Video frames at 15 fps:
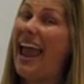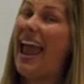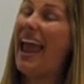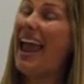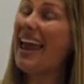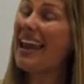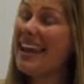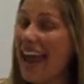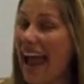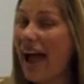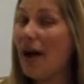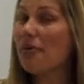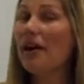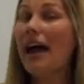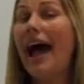and
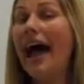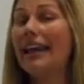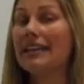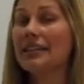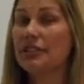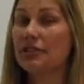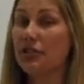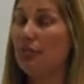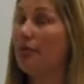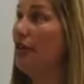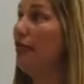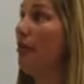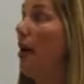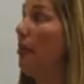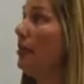now we're adding
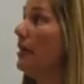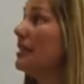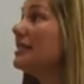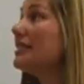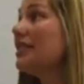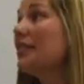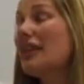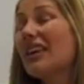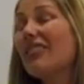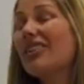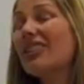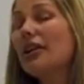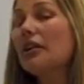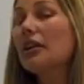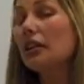distributive property. So even
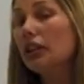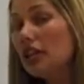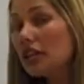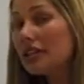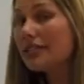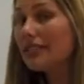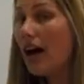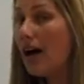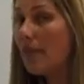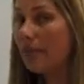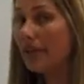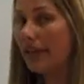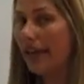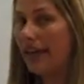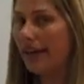though it looks
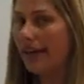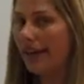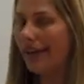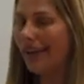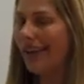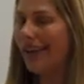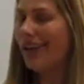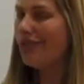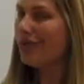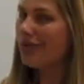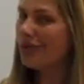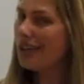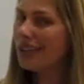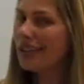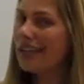complicated,
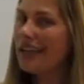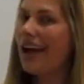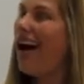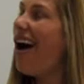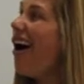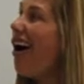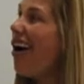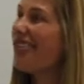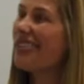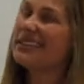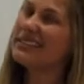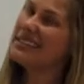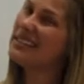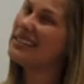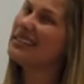really all
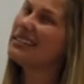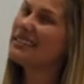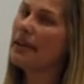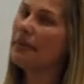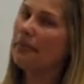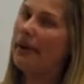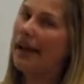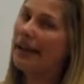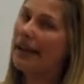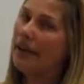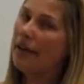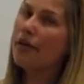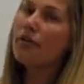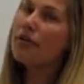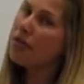this is
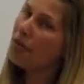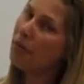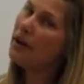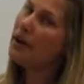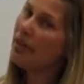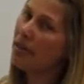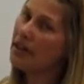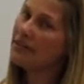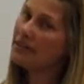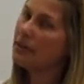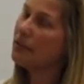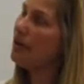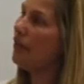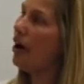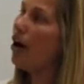combining three things that
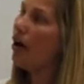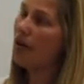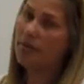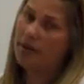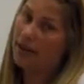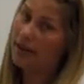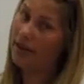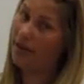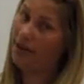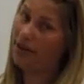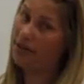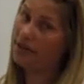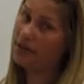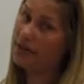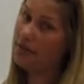we've already
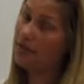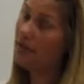learned.